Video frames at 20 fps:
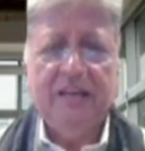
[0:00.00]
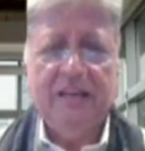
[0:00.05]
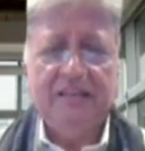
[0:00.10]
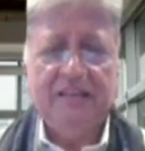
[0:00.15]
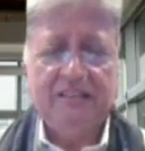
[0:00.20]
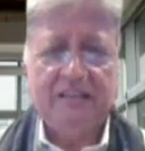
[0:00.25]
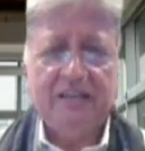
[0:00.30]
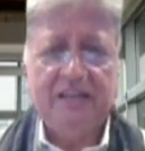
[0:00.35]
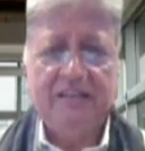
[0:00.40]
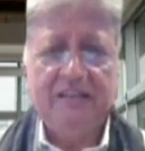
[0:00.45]

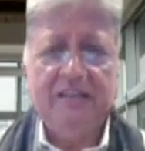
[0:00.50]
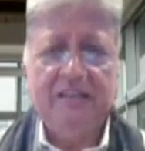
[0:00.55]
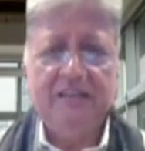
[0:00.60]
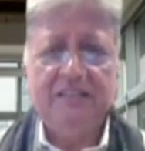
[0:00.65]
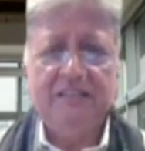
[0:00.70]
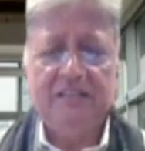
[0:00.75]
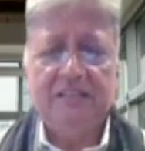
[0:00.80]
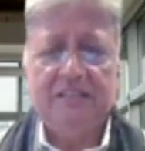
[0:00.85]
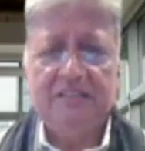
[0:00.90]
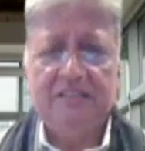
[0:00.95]
its
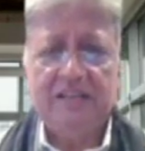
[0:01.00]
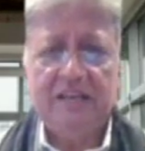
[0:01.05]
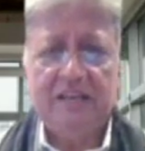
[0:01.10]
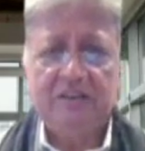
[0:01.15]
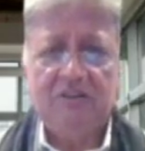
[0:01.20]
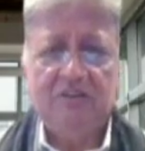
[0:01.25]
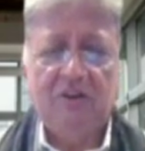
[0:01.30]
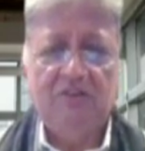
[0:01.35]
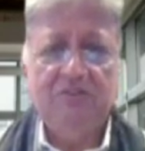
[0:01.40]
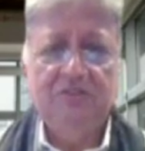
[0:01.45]
ideas, its
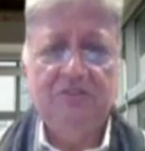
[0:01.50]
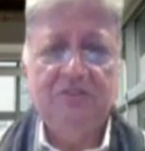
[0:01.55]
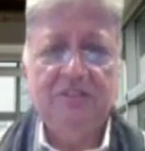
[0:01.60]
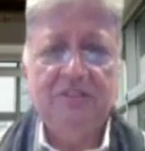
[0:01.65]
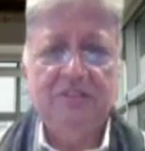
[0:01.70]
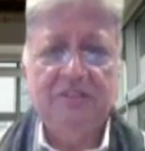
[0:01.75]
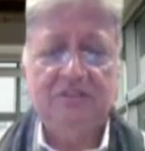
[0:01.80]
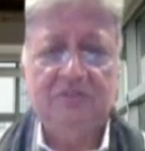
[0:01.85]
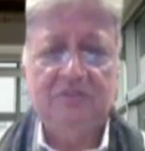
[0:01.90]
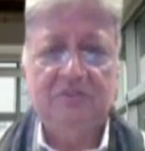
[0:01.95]

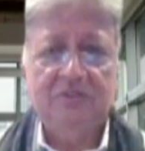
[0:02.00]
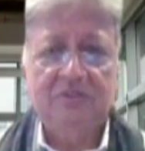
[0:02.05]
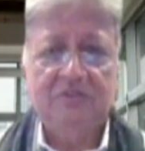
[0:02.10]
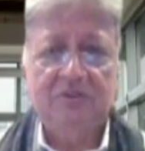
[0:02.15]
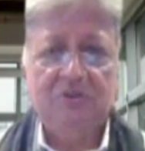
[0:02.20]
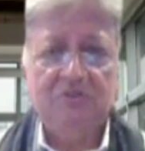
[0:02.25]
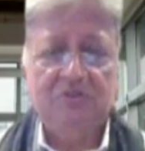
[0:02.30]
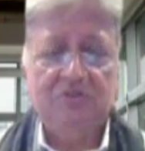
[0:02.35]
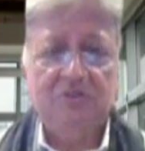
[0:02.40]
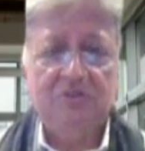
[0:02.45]
technology, its
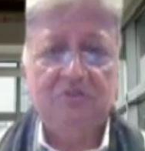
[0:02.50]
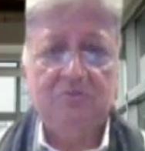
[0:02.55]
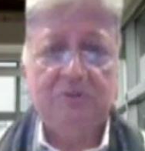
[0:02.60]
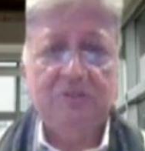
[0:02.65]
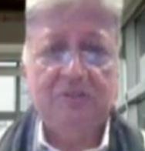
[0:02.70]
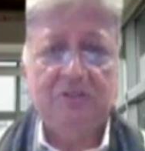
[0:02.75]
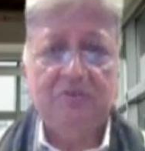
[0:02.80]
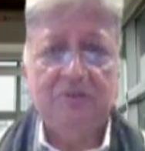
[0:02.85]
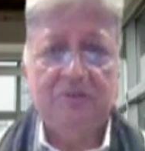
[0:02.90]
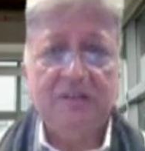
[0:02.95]
resources
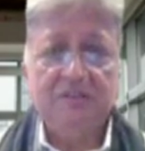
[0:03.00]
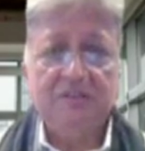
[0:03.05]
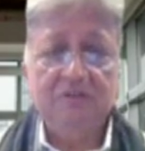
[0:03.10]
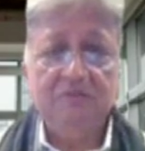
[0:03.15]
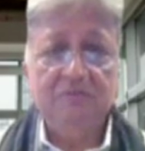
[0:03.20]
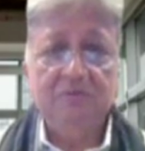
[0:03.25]
with the rest